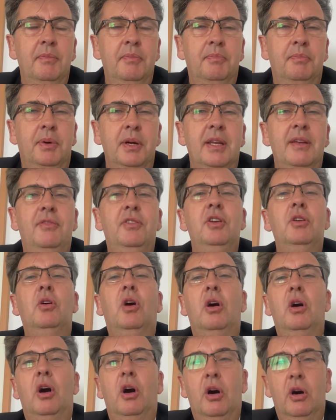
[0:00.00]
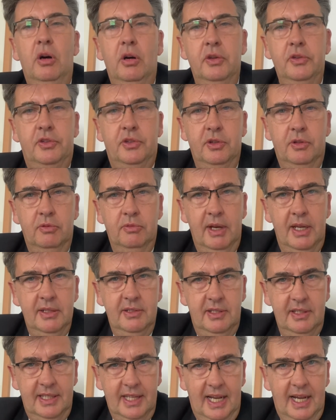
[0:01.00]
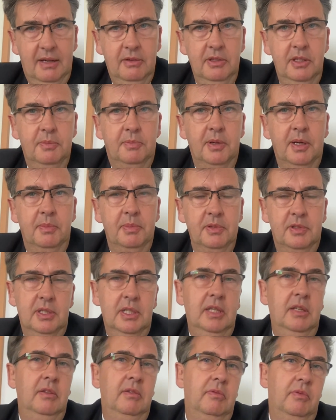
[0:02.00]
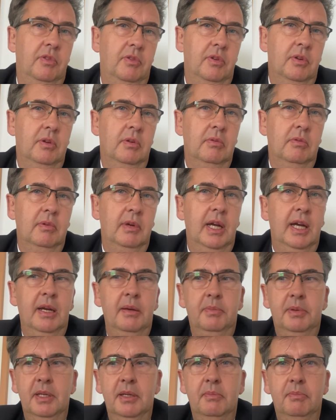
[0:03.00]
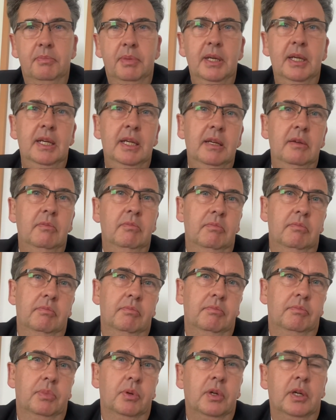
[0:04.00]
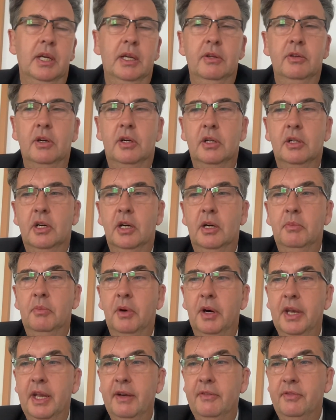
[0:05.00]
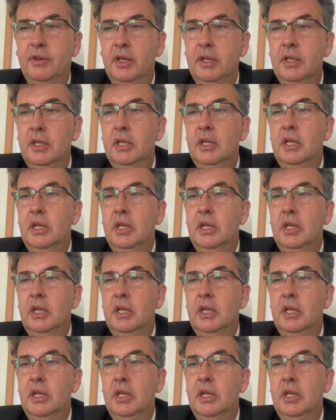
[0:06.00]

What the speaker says: But if you also rented out your property through Airbnb, Booking.com, whatever,